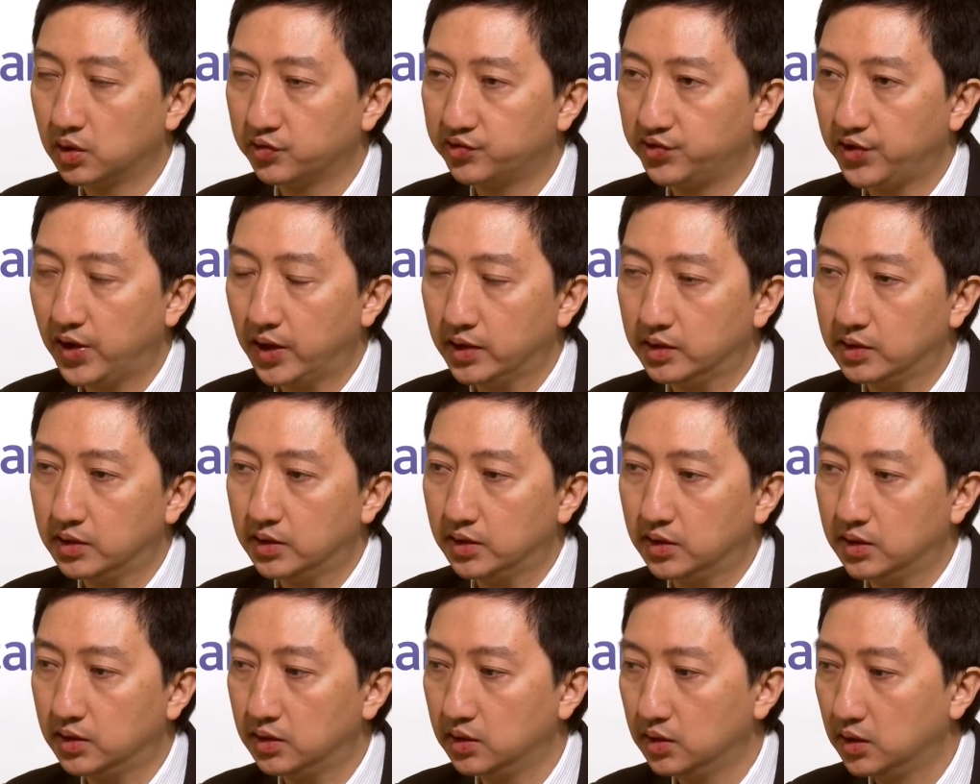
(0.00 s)

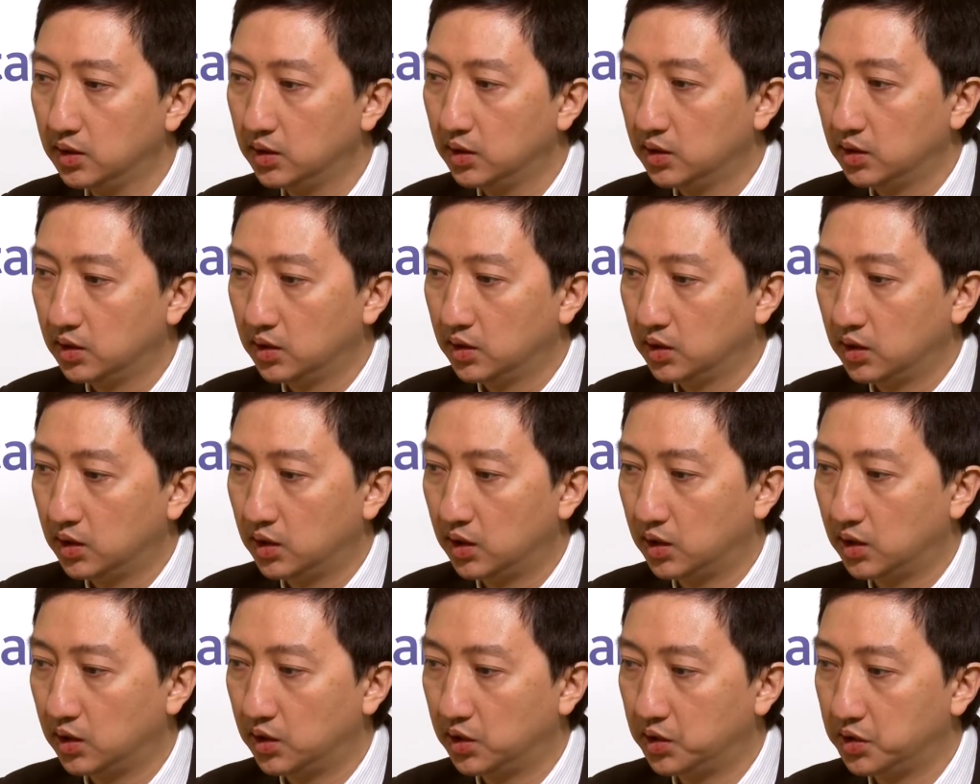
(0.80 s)
finally,
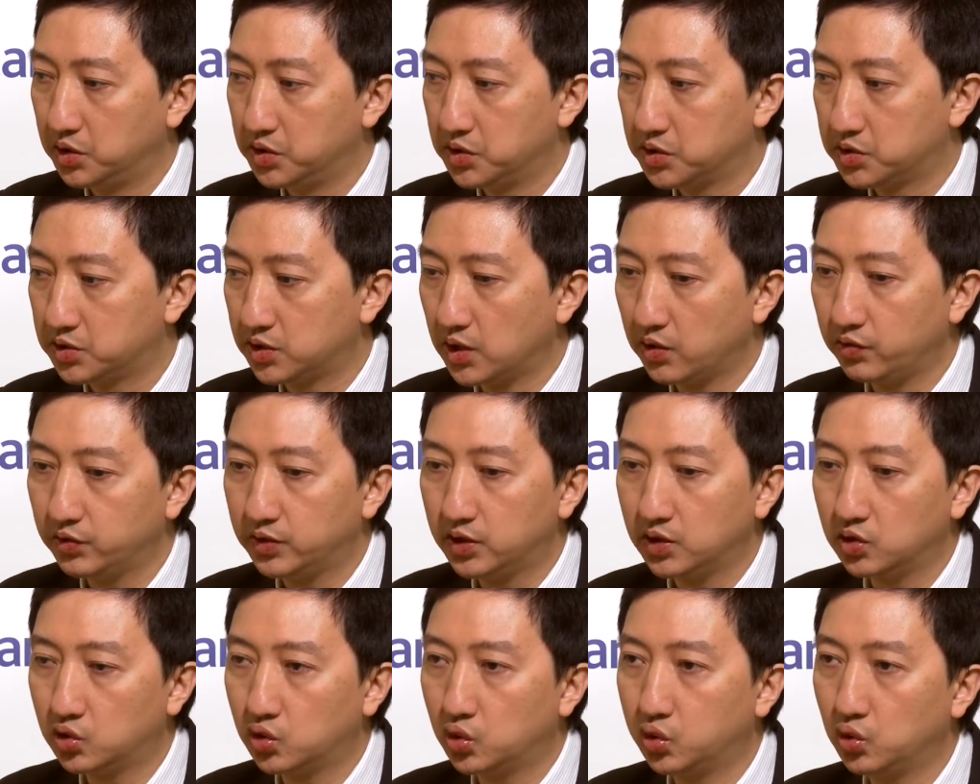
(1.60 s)
uh,
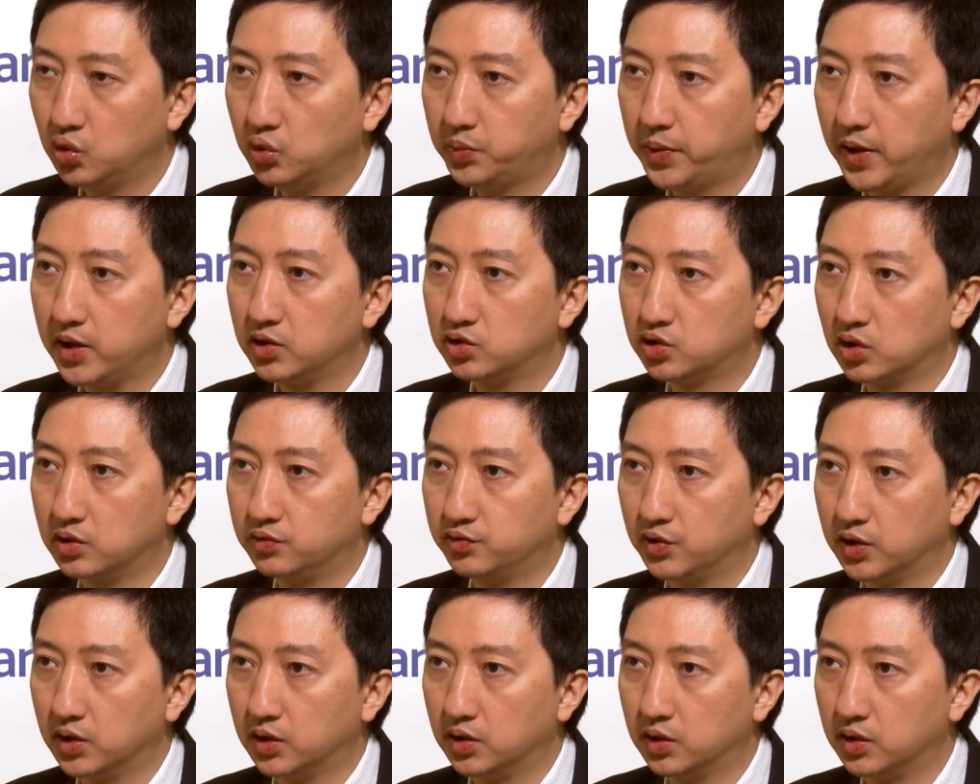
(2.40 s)
72
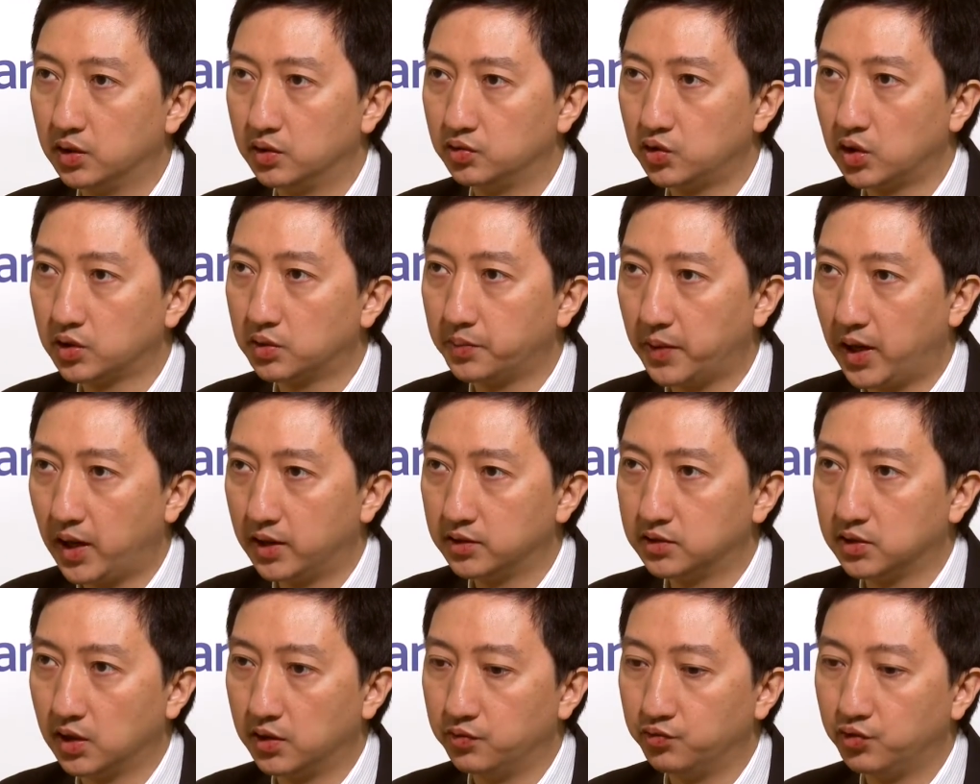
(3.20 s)
patients were
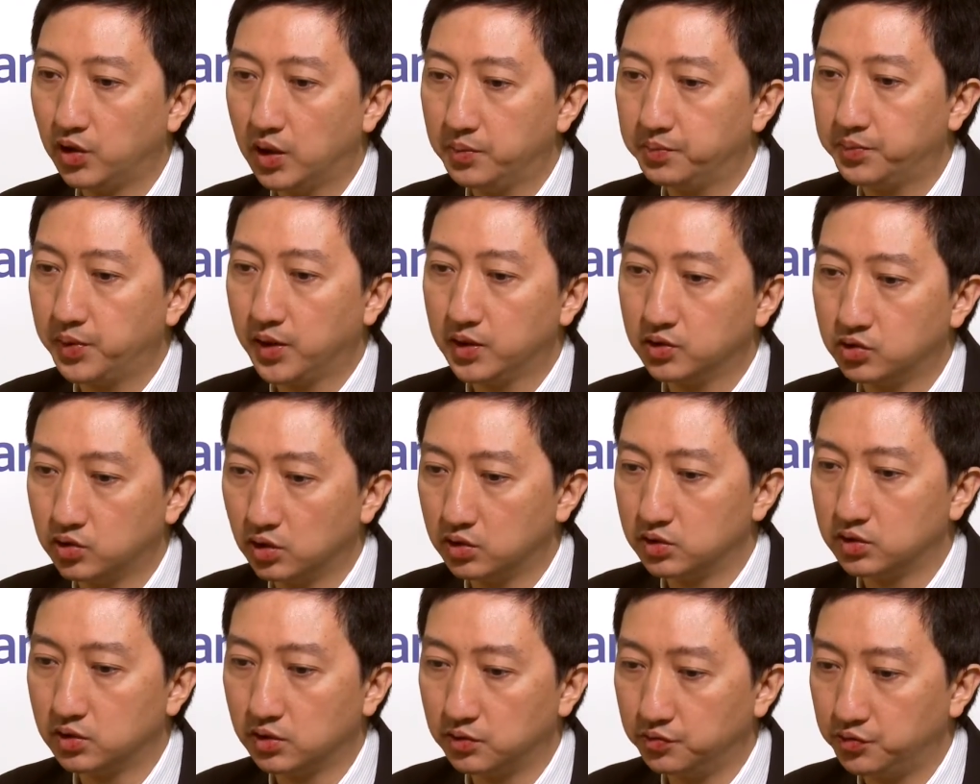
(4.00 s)
randomized, and one
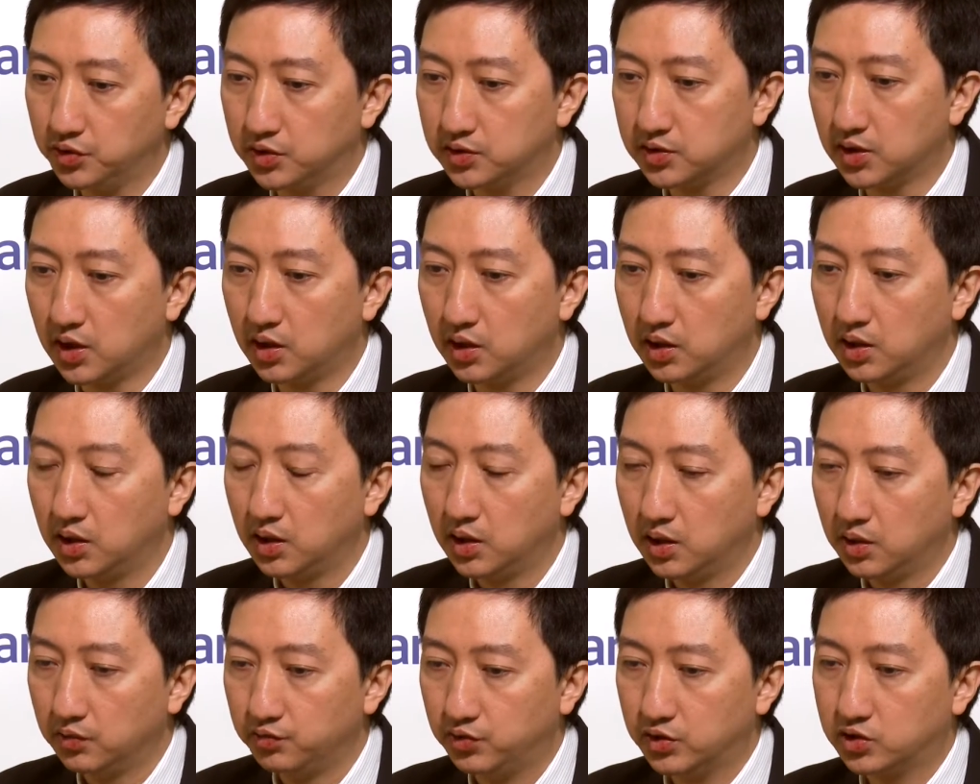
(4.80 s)
patient
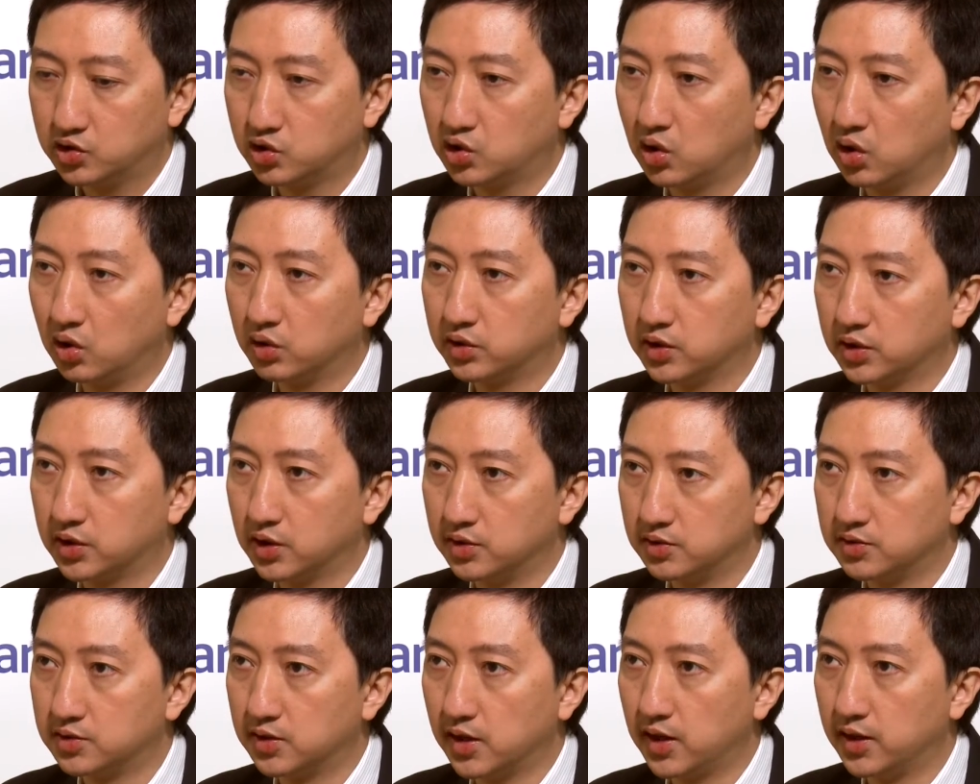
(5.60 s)
withdrew the
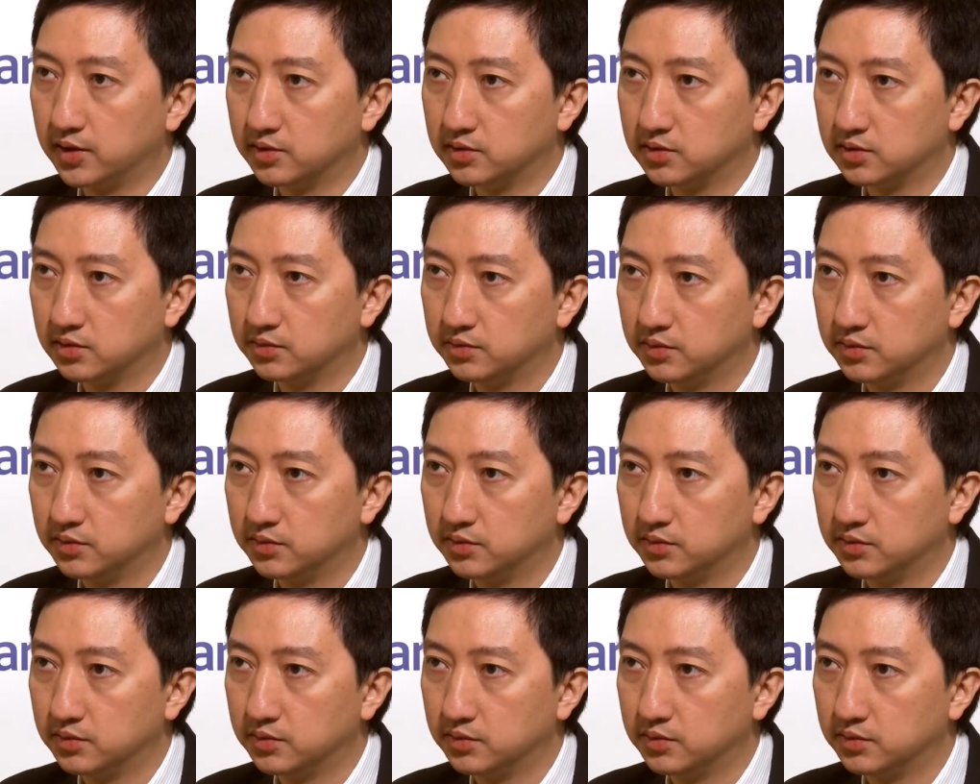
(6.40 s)
consent.